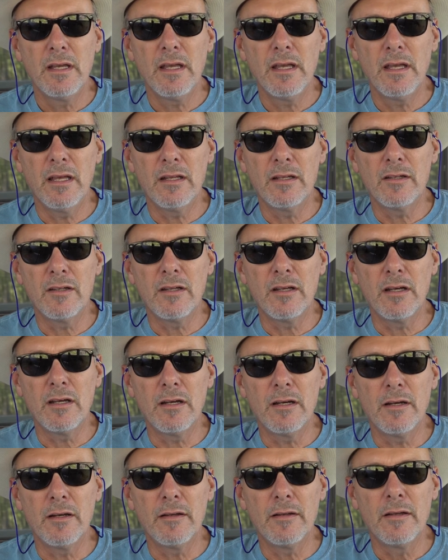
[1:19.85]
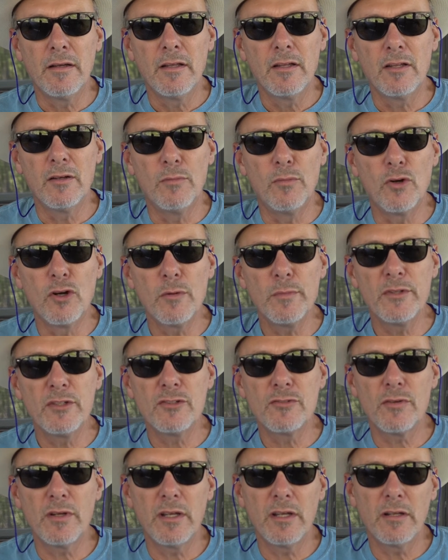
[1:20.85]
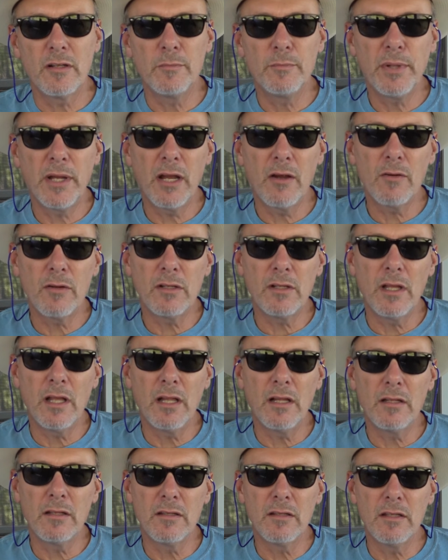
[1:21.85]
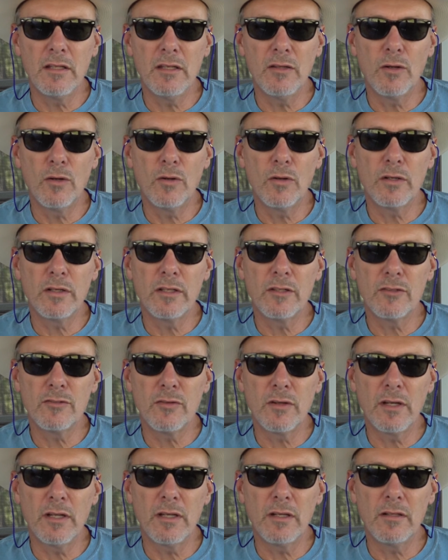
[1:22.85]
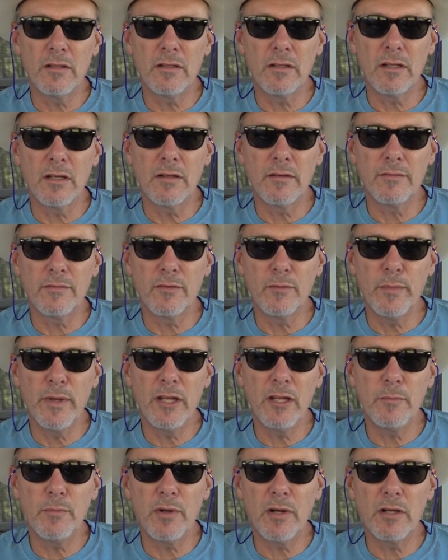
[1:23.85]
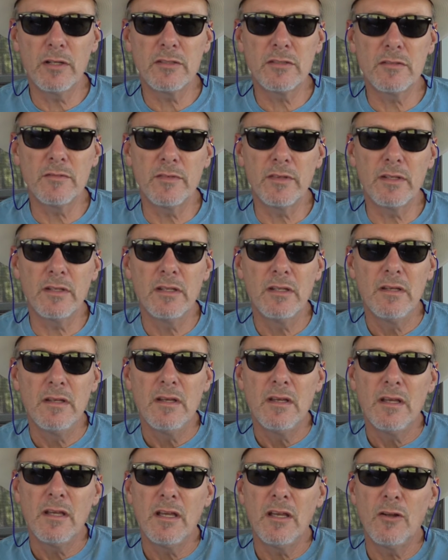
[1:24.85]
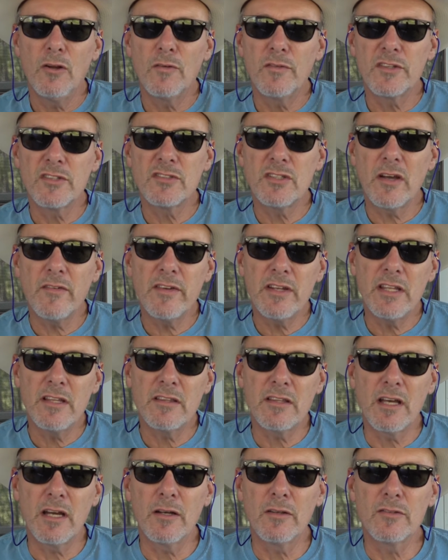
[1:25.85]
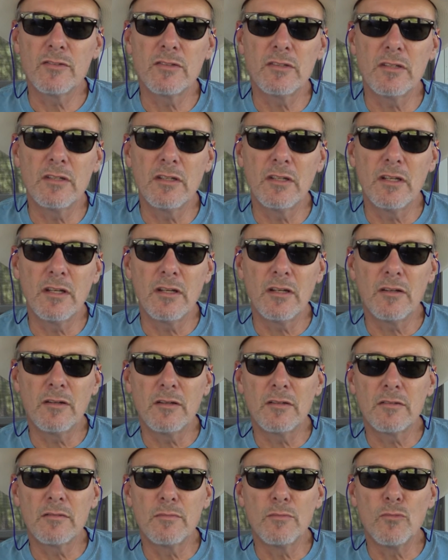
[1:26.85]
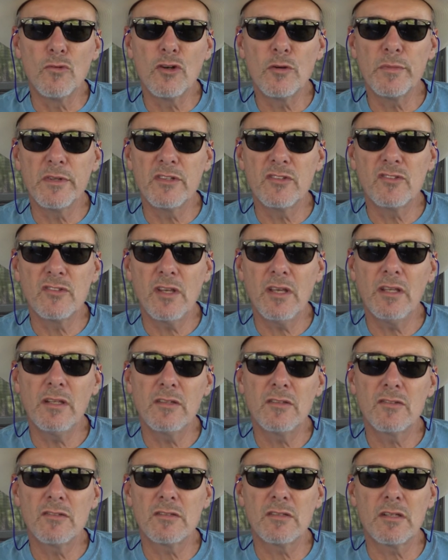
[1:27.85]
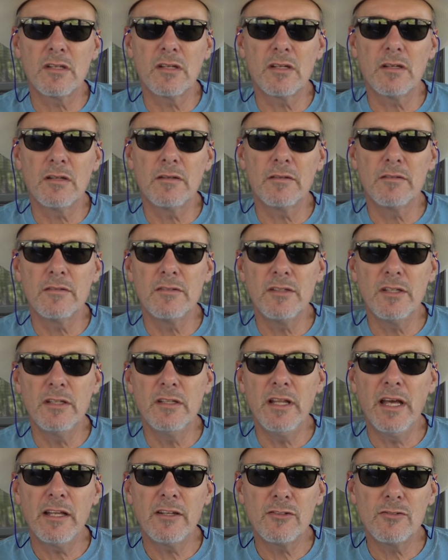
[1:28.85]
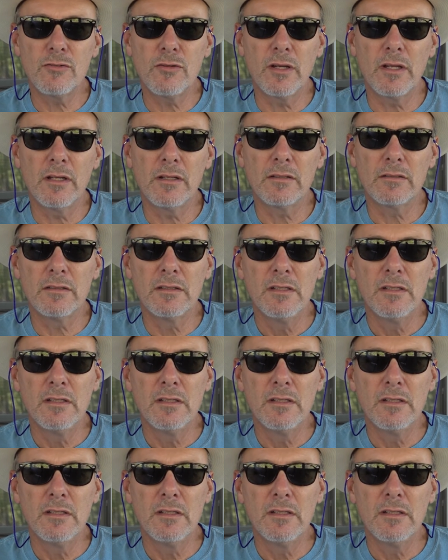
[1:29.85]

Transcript: And the Mormon Trail paralleled the Oregon Trail for many parts of it, and over 70,000 Mormon saints did that trail.